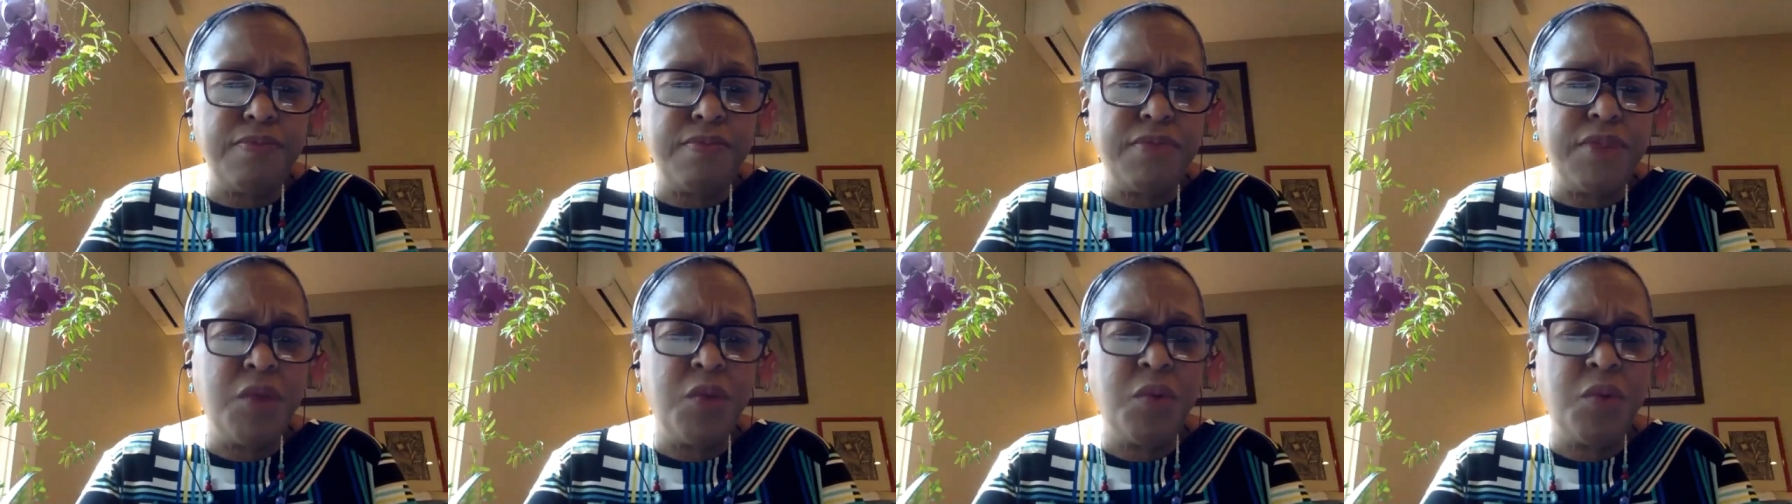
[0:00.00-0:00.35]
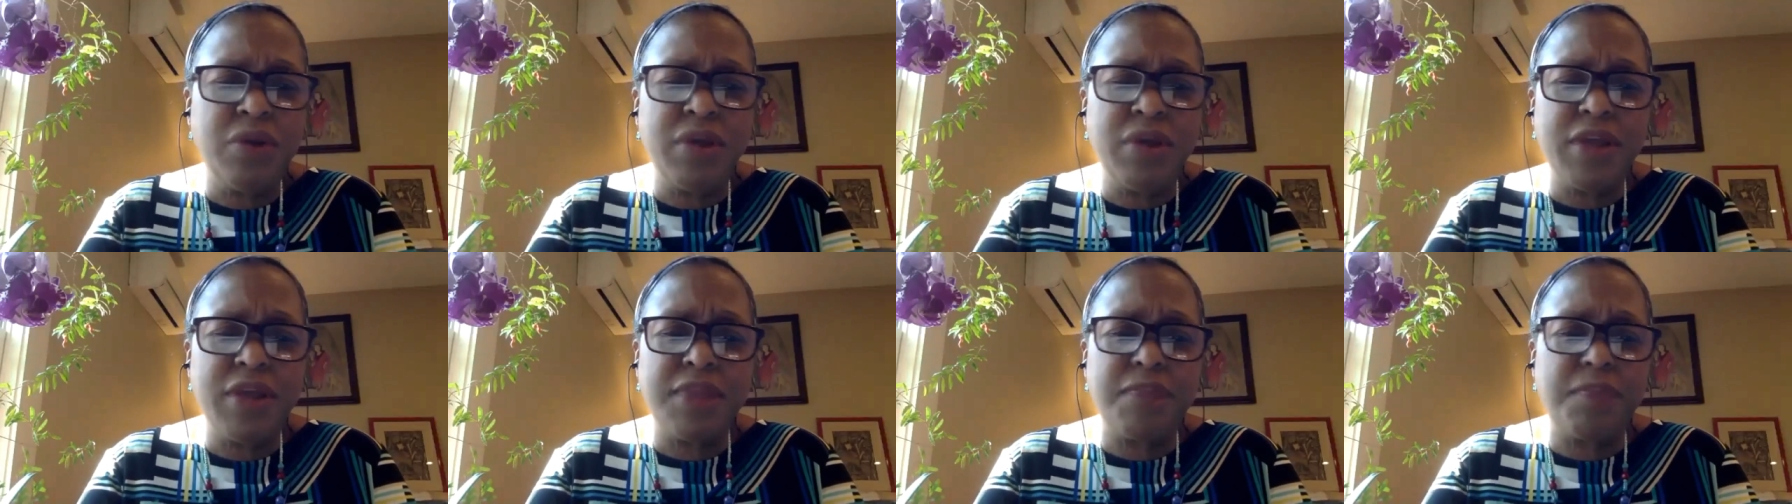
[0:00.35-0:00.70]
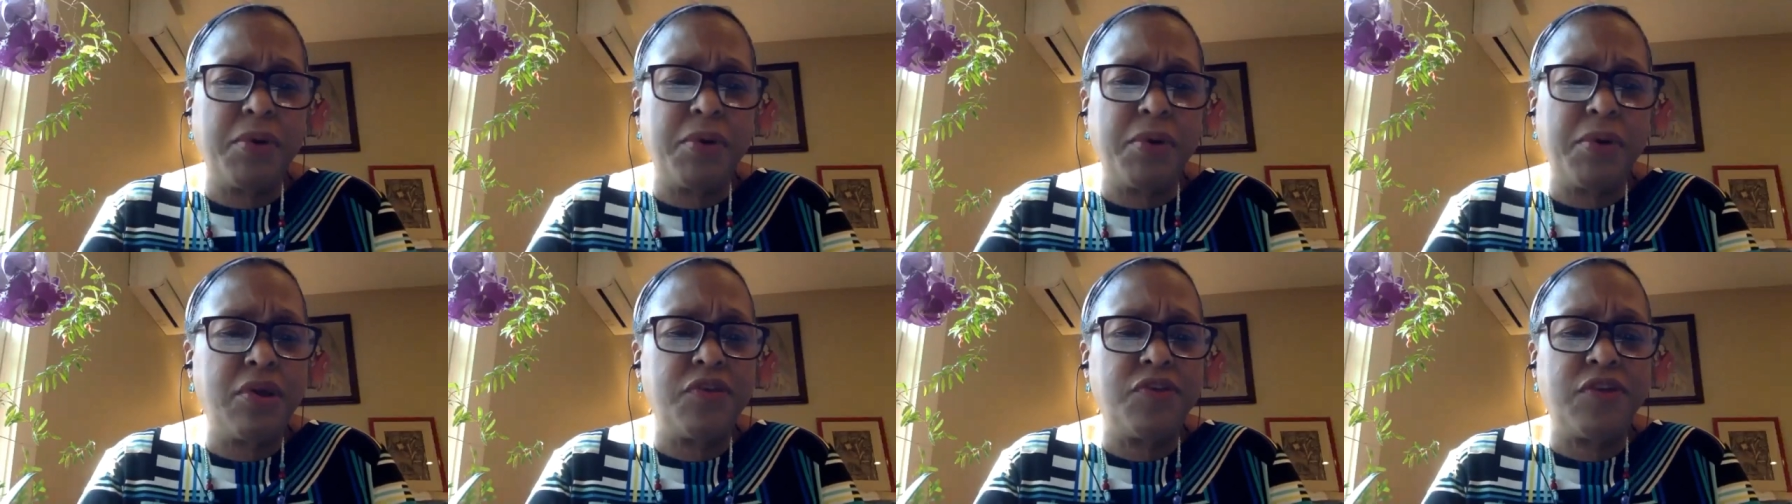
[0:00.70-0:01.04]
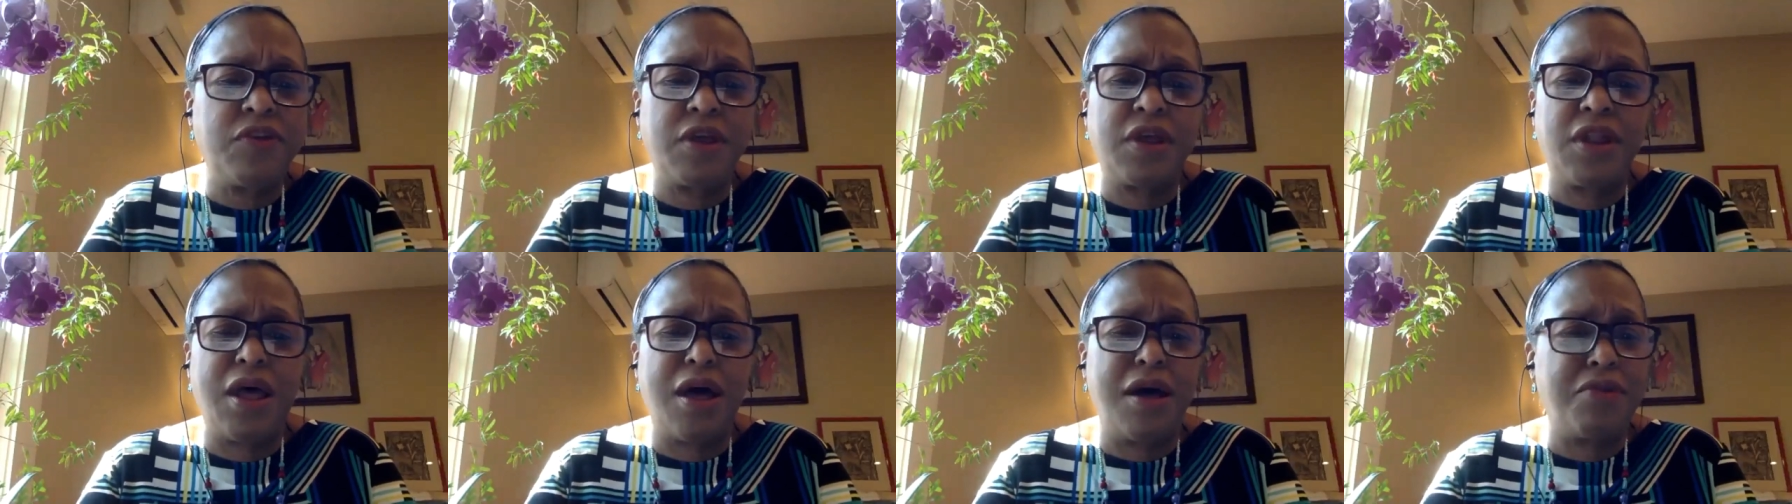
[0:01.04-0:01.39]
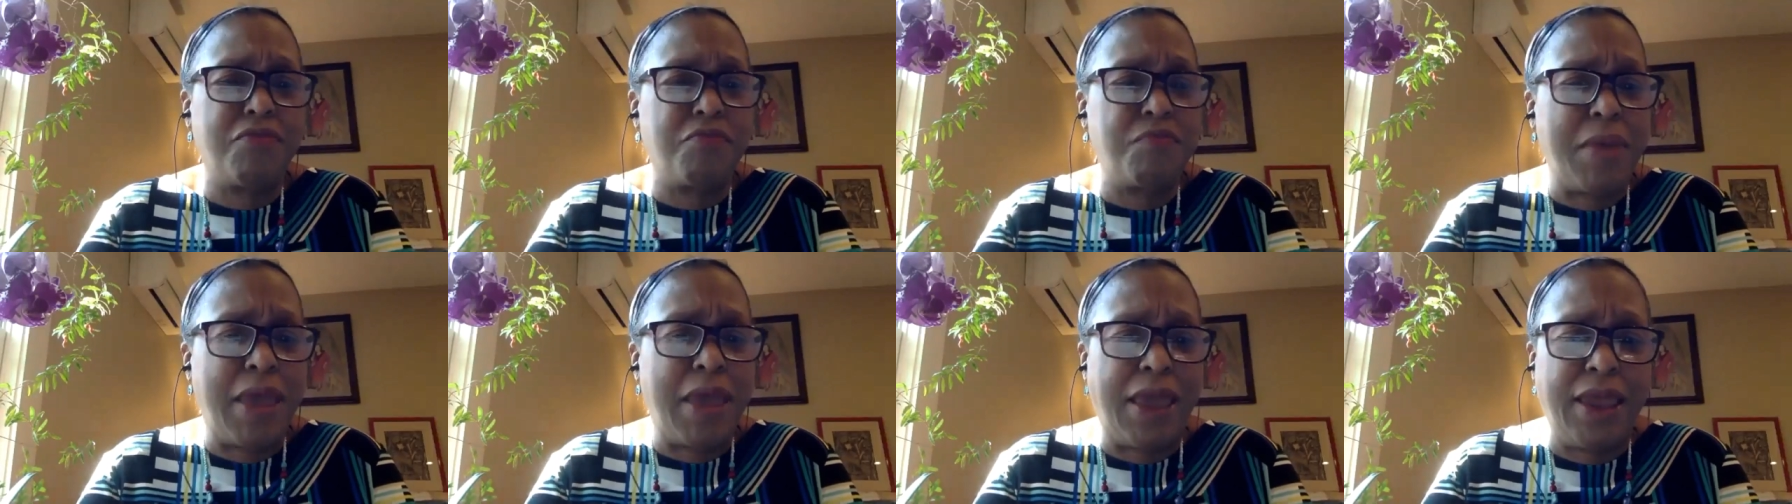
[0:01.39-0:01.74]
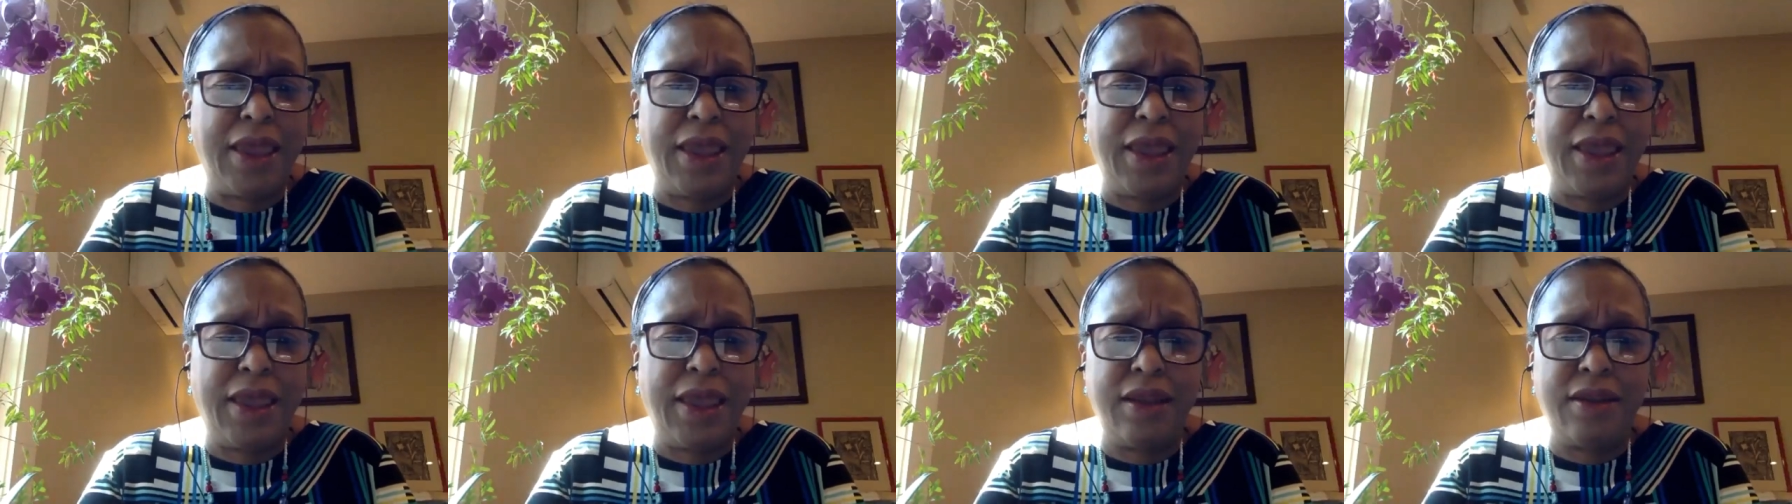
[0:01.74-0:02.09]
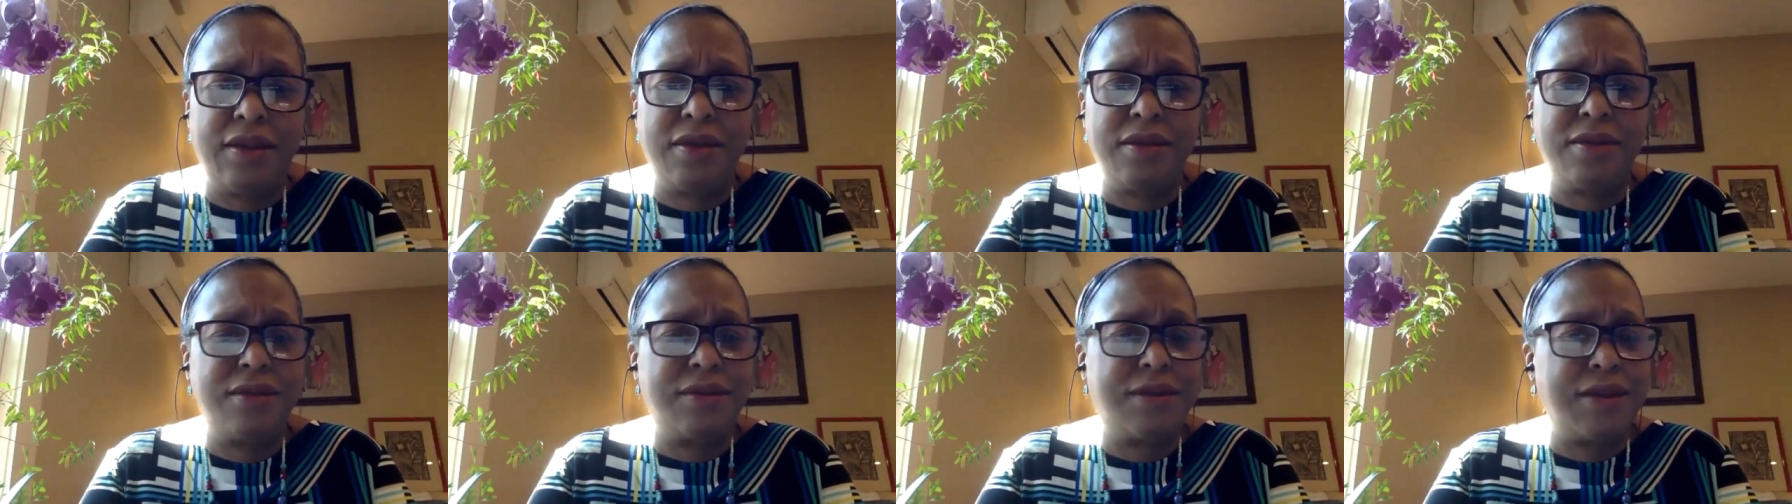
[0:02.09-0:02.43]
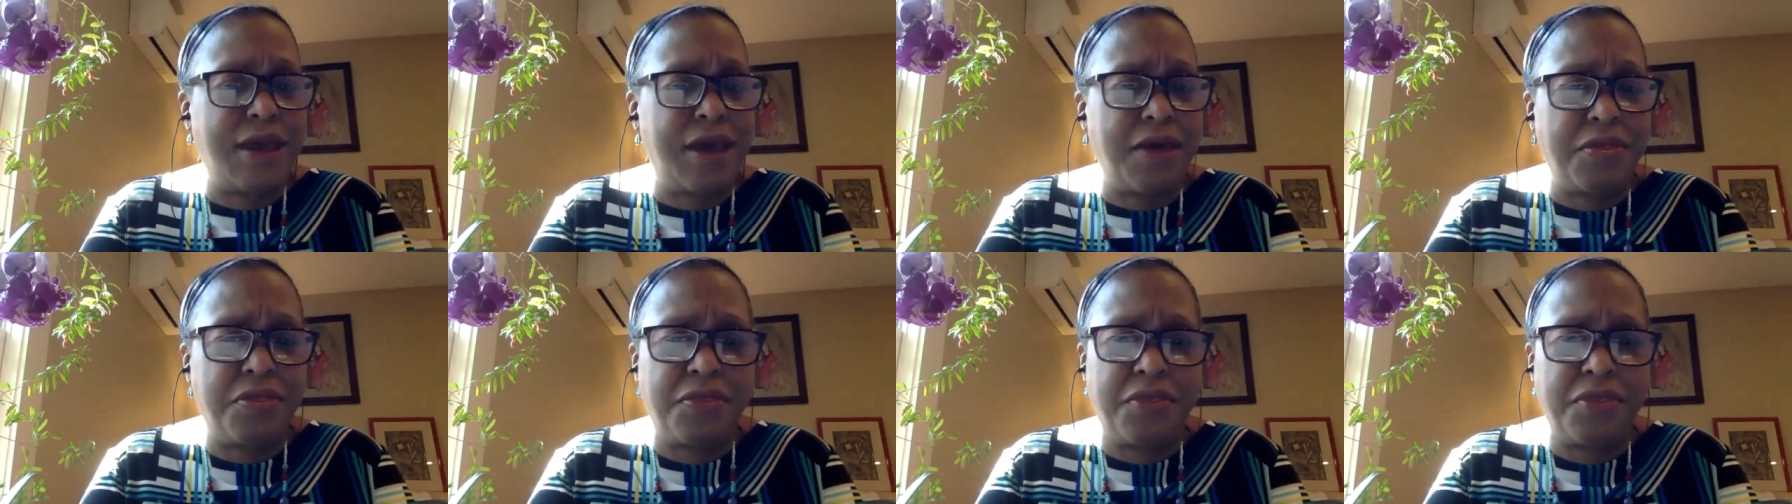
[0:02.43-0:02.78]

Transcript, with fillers: We're experiencing a lot of pain, death,